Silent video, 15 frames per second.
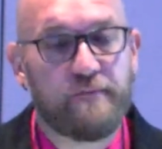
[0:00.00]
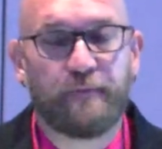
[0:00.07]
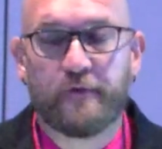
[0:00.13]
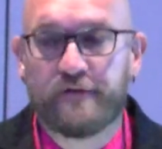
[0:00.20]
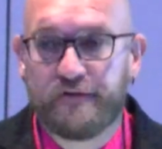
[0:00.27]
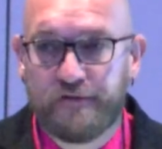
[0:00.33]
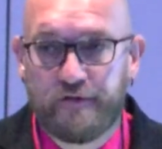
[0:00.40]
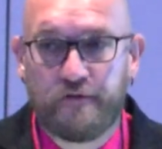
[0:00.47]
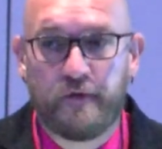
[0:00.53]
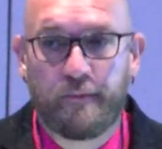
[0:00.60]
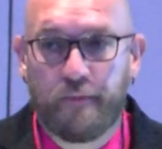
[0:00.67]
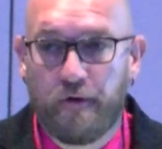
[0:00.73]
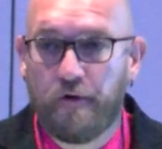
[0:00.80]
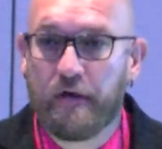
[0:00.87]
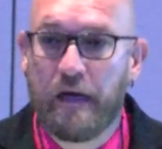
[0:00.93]
pursue a
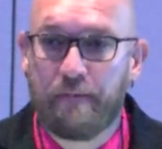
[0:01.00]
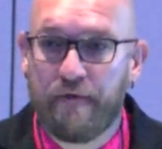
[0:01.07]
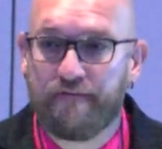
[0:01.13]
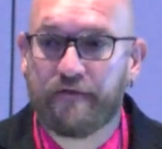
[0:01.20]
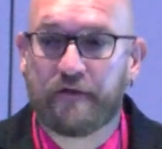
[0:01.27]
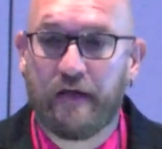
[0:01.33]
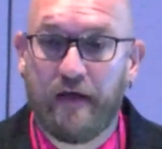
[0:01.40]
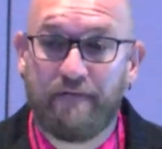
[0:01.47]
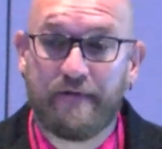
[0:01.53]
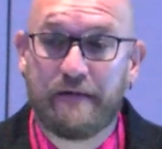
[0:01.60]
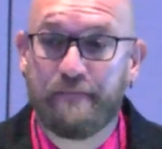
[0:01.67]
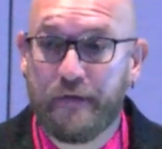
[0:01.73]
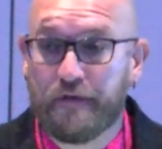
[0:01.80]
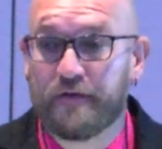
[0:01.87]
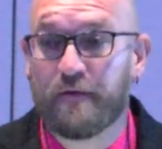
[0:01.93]
program of
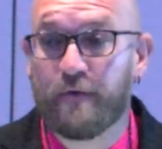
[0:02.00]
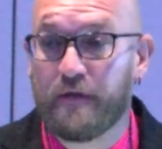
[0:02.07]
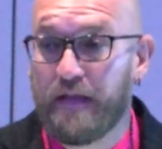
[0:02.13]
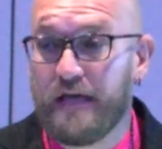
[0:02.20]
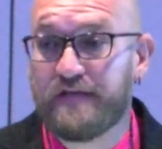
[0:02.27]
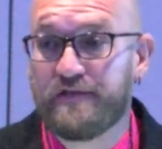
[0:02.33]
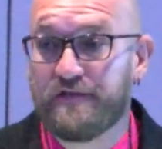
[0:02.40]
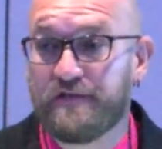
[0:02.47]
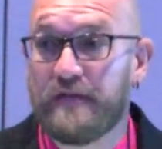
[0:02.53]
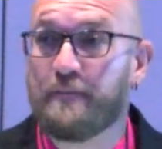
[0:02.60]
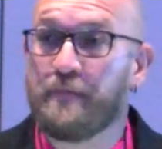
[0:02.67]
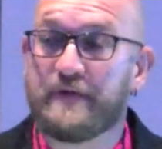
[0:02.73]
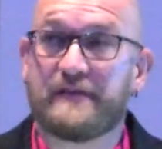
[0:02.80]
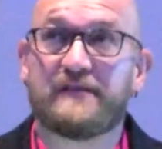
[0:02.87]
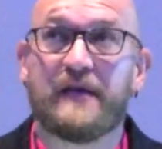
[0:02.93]
recovery, build a
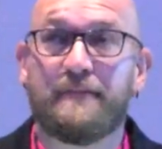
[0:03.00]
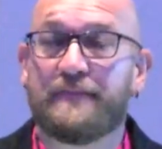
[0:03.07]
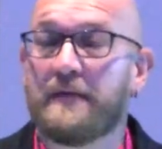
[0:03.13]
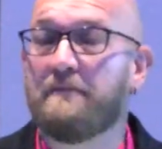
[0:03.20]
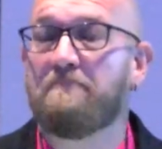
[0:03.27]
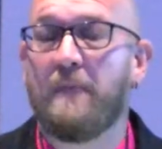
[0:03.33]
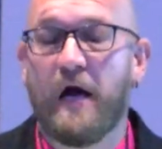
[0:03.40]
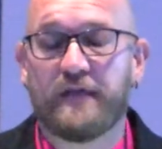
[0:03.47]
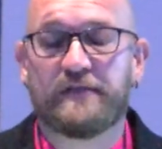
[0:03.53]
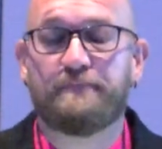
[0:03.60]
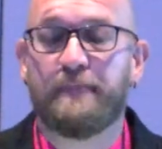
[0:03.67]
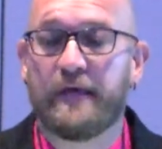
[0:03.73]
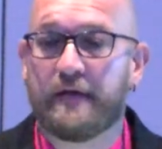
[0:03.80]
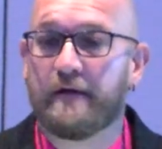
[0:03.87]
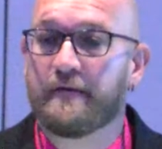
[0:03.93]
relationship with something
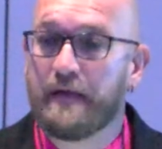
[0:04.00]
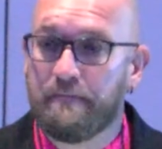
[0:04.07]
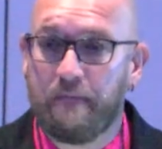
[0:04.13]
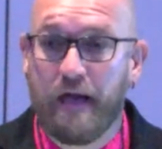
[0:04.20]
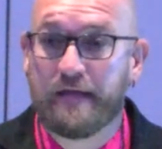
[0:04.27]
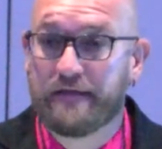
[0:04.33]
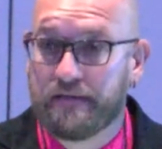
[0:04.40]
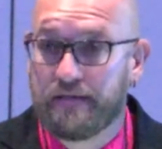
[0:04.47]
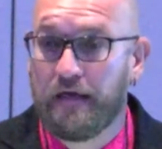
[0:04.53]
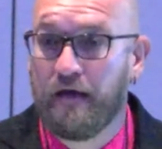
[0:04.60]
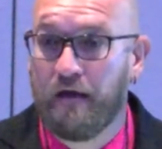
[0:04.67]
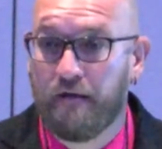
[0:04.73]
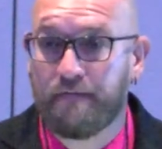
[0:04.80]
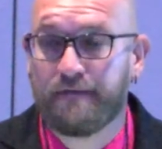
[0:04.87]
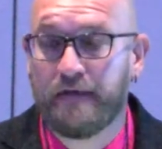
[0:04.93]
much bigger than
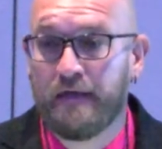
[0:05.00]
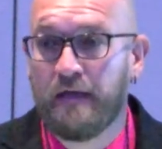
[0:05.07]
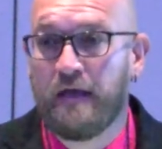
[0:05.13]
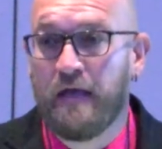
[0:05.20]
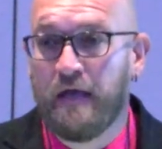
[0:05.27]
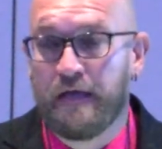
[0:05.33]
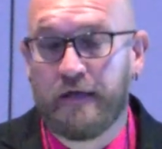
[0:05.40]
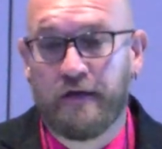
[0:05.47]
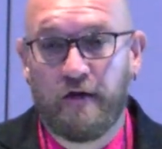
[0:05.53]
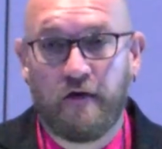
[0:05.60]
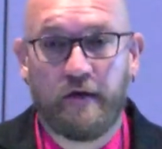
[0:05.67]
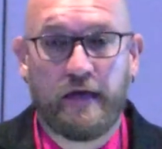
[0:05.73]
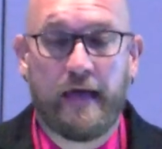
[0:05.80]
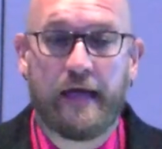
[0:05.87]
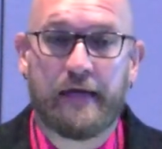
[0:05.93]
myself, you
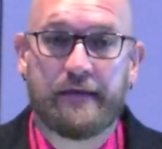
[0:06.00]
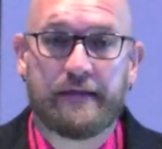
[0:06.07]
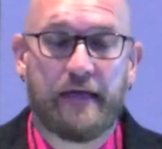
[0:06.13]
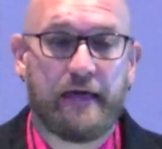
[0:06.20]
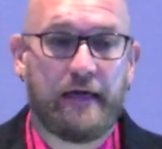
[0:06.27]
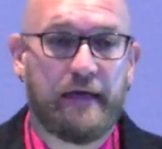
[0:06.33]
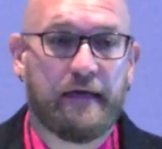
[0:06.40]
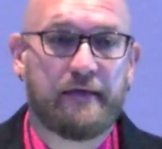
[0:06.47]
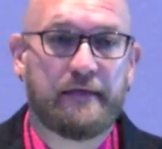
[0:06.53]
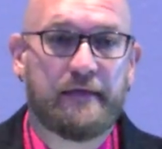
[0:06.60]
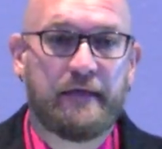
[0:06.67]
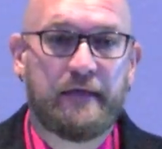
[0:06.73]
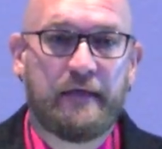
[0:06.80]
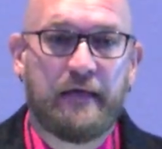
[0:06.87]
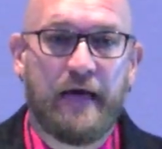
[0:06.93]
know?
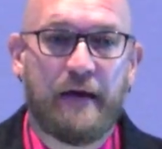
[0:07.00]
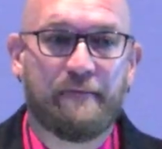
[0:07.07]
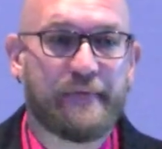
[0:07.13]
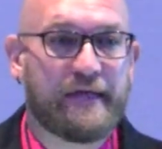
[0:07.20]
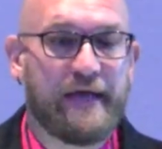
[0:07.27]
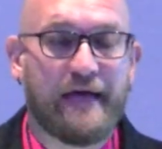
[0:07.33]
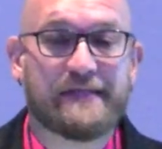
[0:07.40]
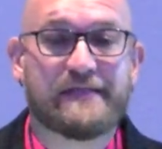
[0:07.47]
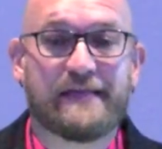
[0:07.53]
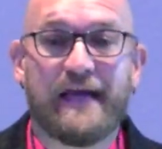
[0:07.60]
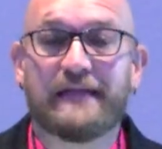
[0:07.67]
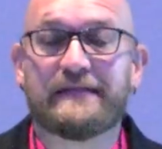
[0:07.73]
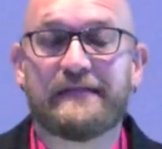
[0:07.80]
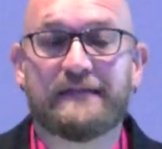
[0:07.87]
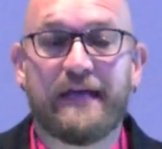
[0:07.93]
And because of
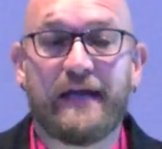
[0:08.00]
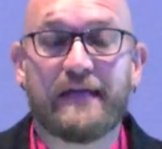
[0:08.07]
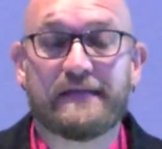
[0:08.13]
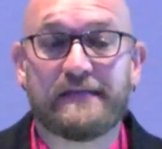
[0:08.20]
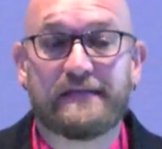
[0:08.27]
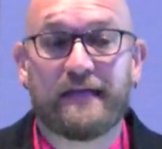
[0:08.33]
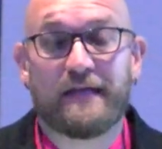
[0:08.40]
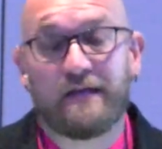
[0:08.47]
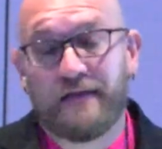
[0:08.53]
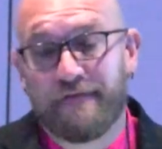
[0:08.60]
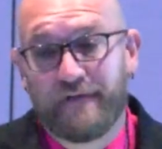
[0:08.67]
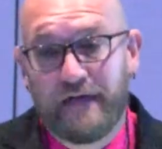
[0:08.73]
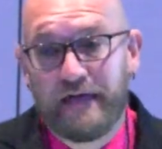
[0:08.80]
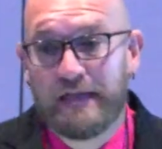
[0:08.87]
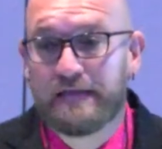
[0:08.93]
that, today, instead of
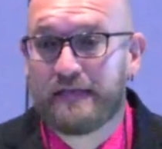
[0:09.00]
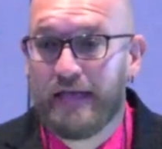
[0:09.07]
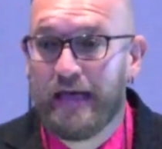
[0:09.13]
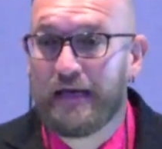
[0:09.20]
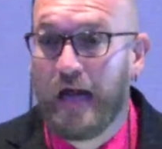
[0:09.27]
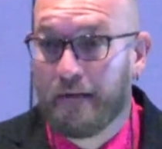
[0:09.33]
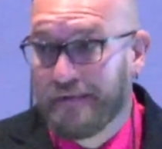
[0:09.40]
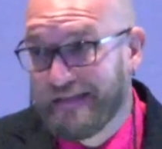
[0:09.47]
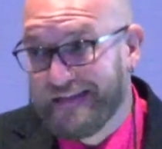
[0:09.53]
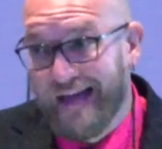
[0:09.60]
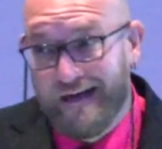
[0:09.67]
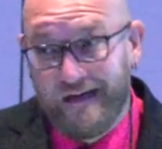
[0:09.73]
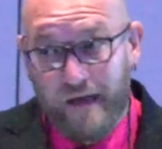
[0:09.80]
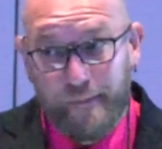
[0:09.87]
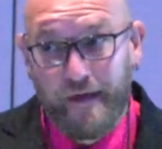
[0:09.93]
living in a tent, I'm
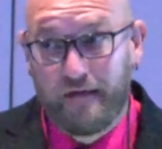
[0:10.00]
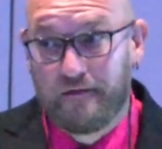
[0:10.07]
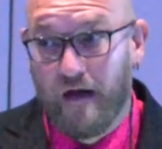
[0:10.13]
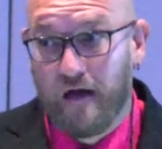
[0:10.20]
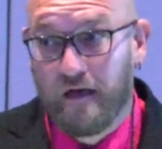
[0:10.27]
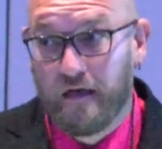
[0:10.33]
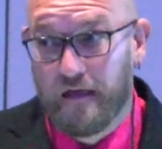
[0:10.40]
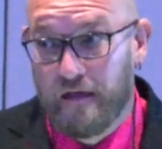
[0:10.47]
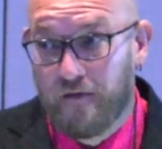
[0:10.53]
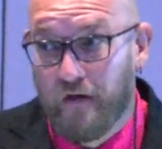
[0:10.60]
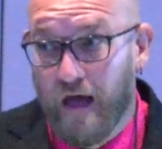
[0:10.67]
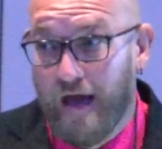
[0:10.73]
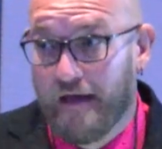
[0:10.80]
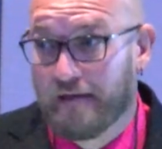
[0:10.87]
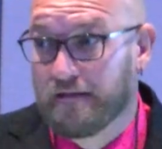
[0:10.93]
standing up here talking to you
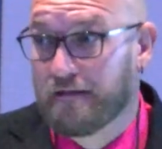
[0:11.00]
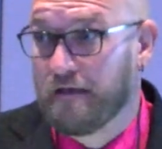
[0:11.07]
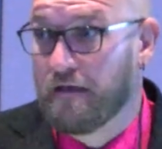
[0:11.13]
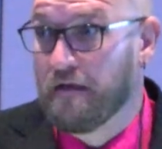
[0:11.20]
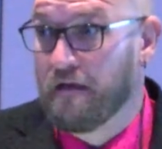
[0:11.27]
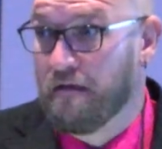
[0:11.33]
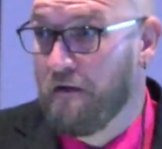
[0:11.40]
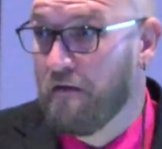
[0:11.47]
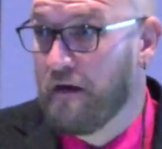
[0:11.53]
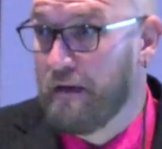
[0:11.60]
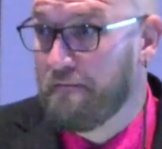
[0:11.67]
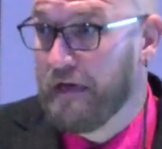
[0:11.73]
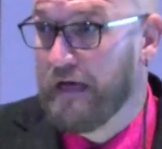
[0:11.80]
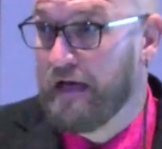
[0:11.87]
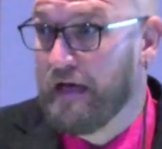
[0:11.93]
guys, you know what
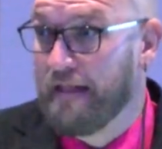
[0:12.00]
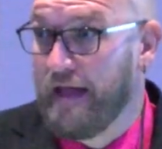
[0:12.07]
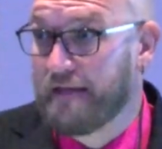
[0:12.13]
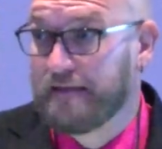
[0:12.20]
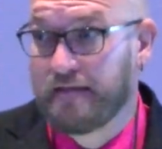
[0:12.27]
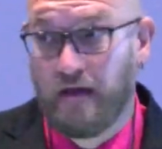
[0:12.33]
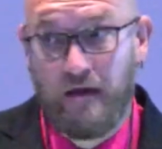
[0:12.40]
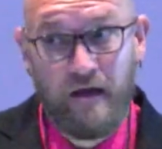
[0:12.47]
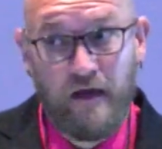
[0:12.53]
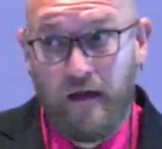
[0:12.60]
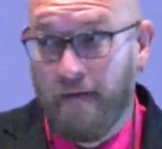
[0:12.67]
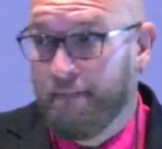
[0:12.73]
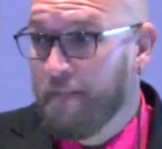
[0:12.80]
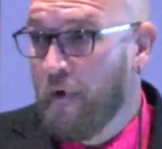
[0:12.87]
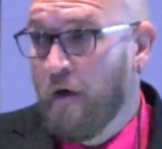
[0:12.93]
I mean? And that's,
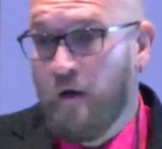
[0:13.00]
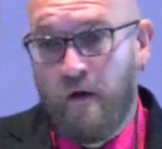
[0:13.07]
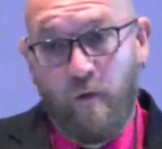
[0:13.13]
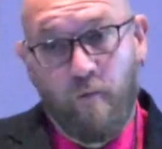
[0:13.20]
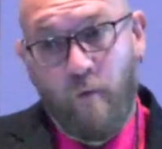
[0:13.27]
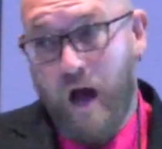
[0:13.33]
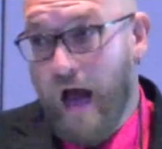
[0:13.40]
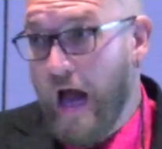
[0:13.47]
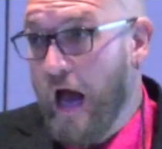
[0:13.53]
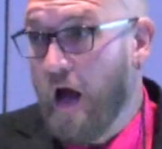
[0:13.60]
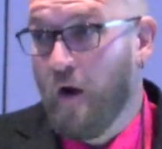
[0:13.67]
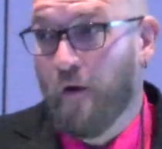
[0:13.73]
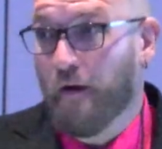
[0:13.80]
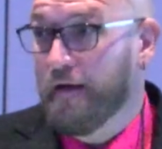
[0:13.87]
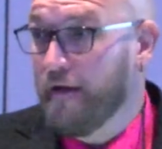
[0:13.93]

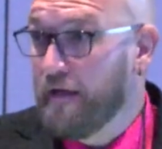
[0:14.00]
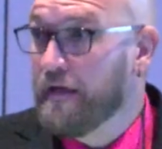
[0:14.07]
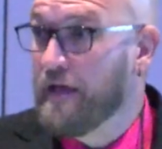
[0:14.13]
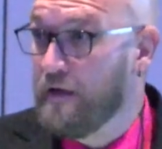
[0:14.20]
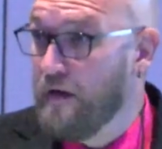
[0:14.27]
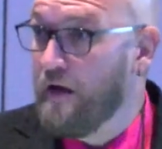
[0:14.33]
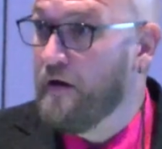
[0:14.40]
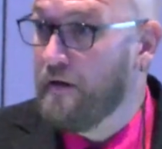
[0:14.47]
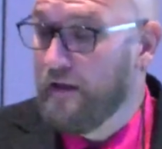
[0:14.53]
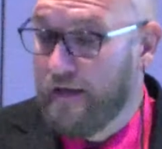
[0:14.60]
wow, you know?